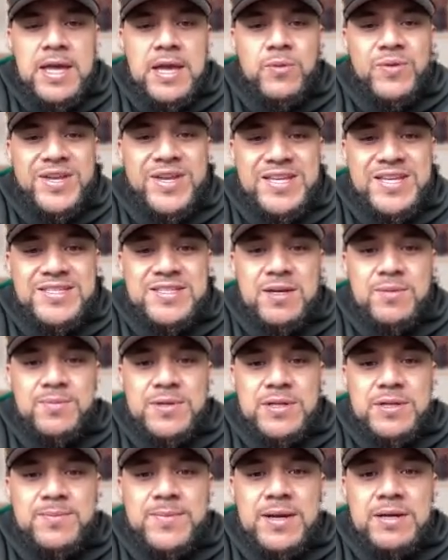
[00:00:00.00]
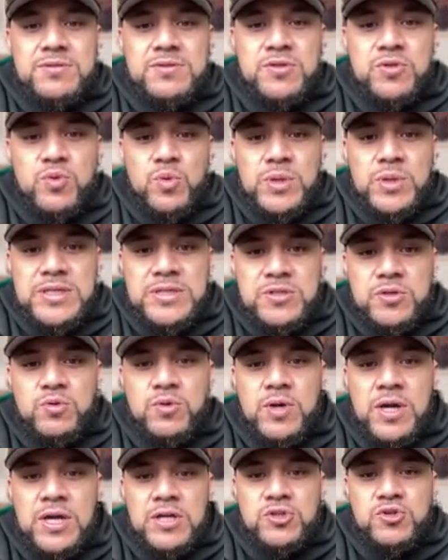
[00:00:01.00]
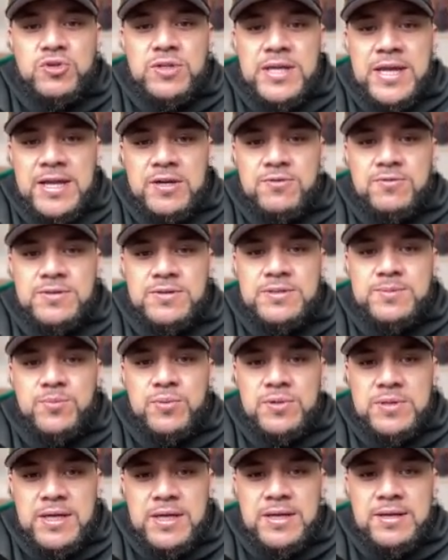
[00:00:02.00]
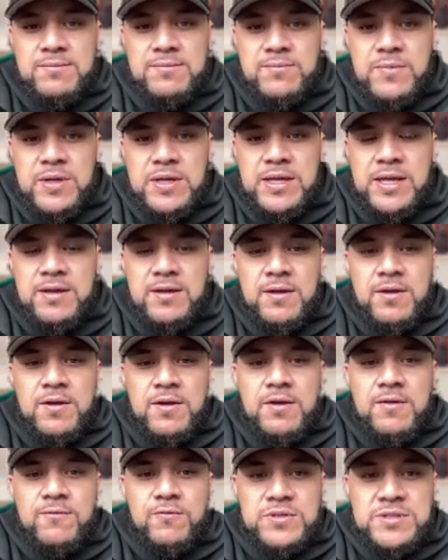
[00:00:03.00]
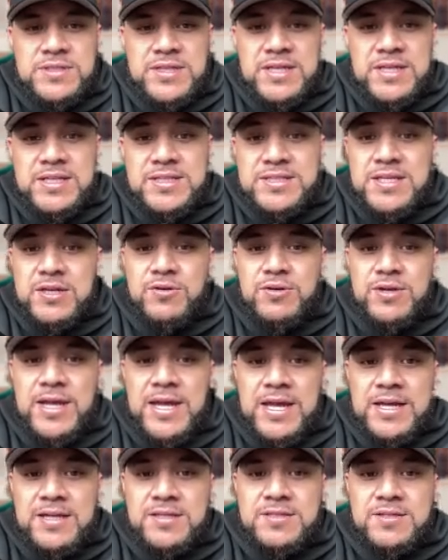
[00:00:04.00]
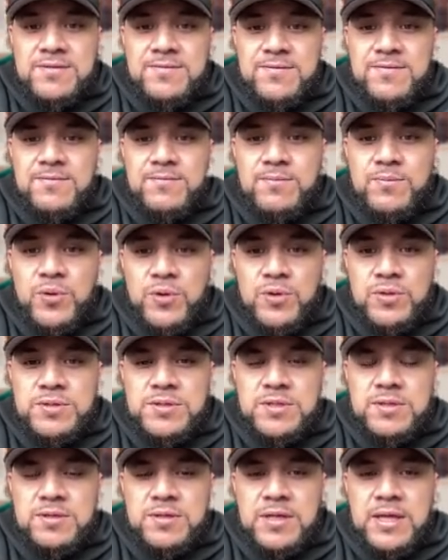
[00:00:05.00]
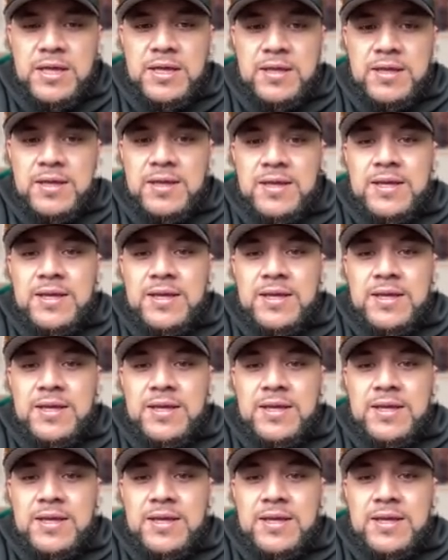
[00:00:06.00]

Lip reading: And it ends up being about 2,200 calories per day, okay, for sedentary active person, okay?